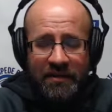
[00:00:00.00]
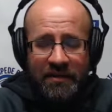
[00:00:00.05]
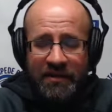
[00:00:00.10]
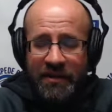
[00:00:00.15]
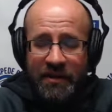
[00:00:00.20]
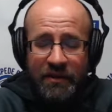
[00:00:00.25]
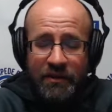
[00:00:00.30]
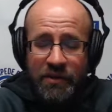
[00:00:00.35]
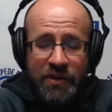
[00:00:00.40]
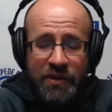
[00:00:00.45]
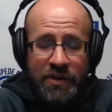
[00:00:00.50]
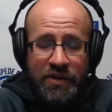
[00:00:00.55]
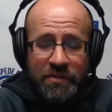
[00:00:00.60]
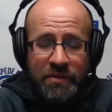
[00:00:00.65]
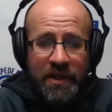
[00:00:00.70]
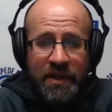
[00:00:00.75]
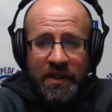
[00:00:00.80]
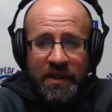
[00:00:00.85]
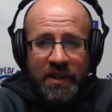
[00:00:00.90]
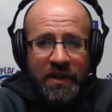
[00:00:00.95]
It would just
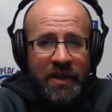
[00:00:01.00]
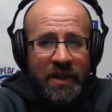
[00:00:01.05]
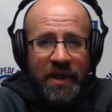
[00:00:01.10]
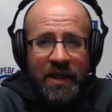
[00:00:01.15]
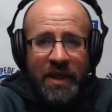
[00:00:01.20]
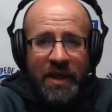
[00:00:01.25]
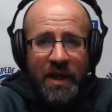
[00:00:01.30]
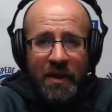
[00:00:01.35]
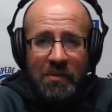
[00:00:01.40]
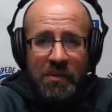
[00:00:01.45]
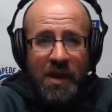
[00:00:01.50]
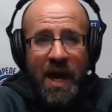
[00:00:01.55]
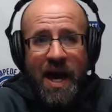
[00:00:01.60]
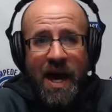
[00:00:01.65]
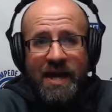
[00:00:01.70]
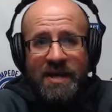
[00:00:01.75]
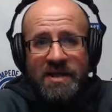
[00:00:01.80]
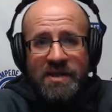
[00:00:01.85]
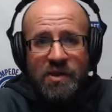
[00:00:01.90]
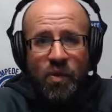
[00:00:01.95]
be a
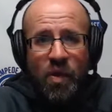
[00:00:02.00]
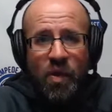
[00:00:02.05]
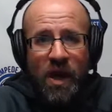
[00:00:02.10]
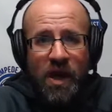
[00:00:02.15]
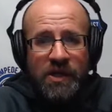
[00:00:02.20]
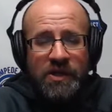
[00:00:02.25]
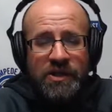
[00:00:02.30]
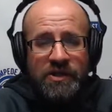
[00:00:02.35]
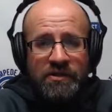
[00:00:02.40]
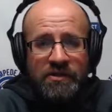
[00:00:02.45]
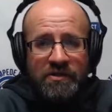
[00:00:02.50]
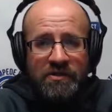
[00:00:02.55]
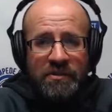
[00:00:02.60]
blast to watch